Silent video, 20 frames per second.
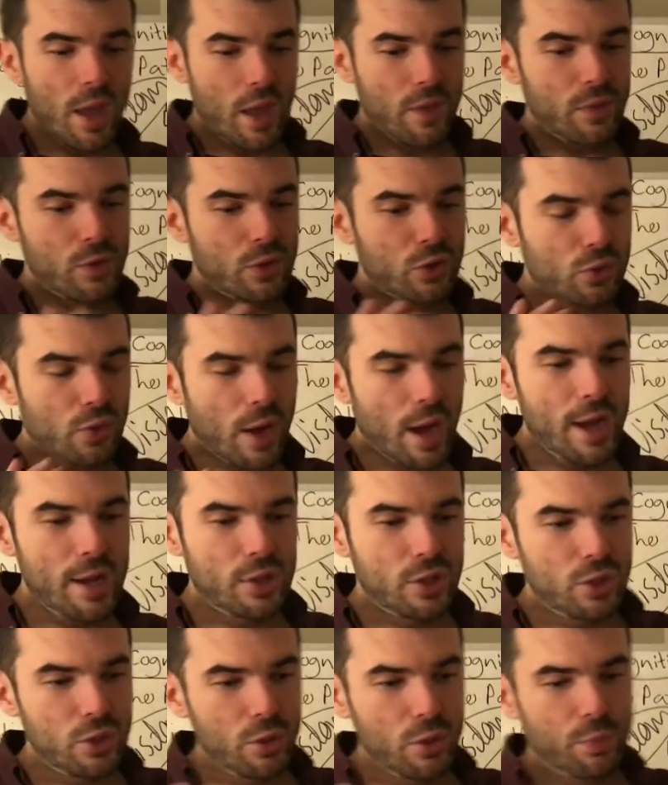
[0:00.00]
if you try
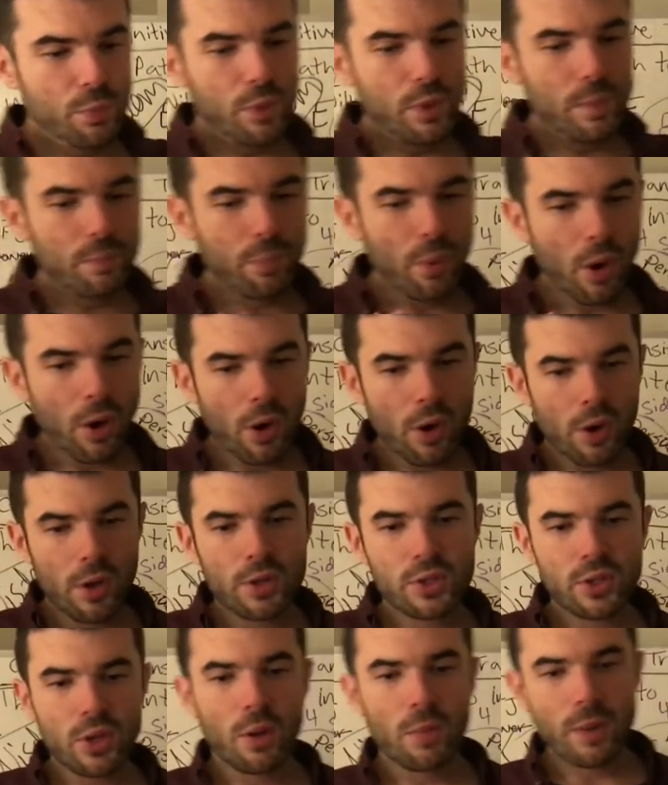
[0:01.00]
to put
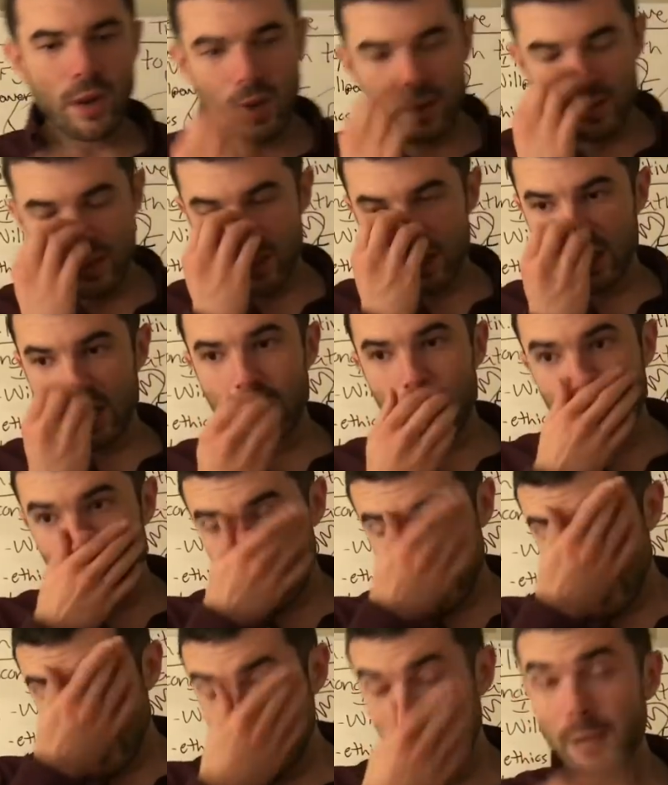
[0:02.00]
bars around the
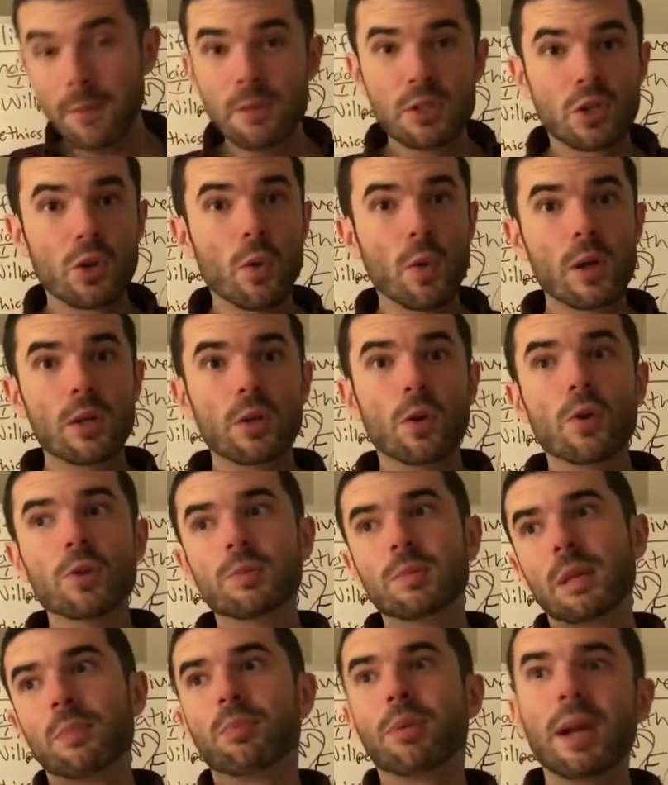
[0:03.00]
demon, the demon's going to
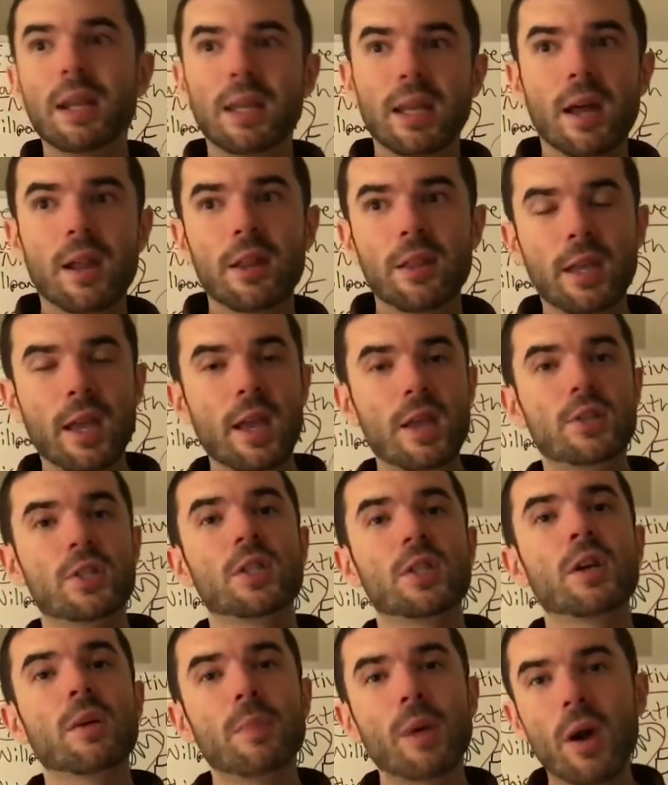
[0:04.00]
ultimately break out of the cage
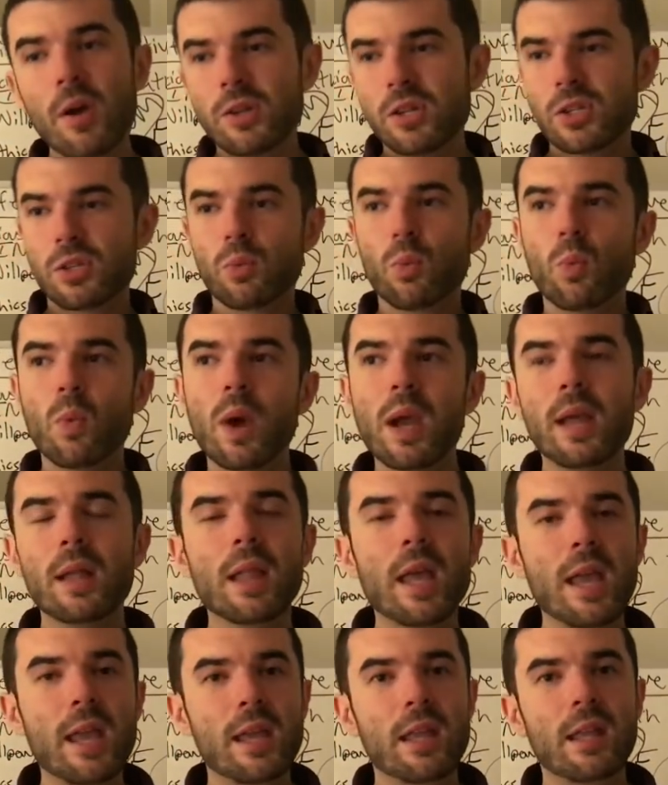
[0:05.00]
and come out and just
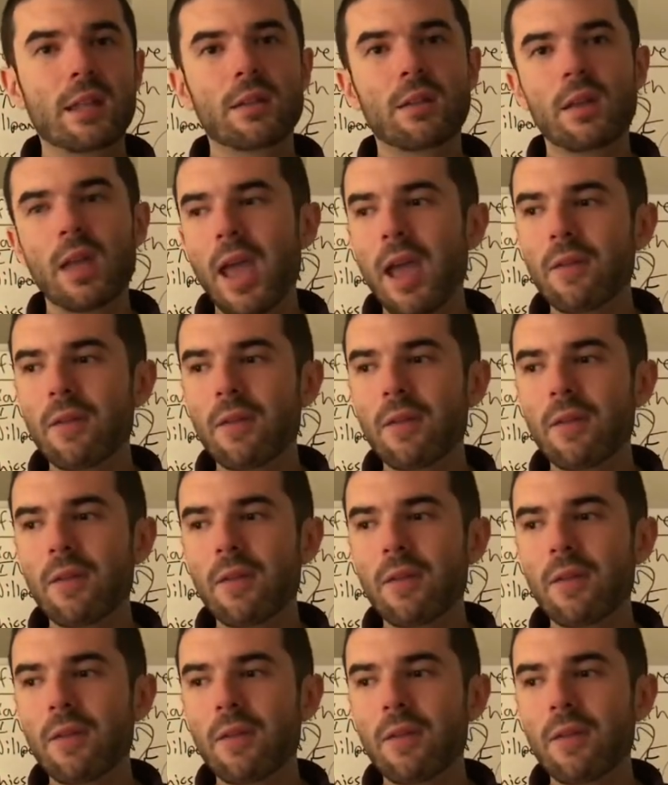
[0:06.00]
waylay,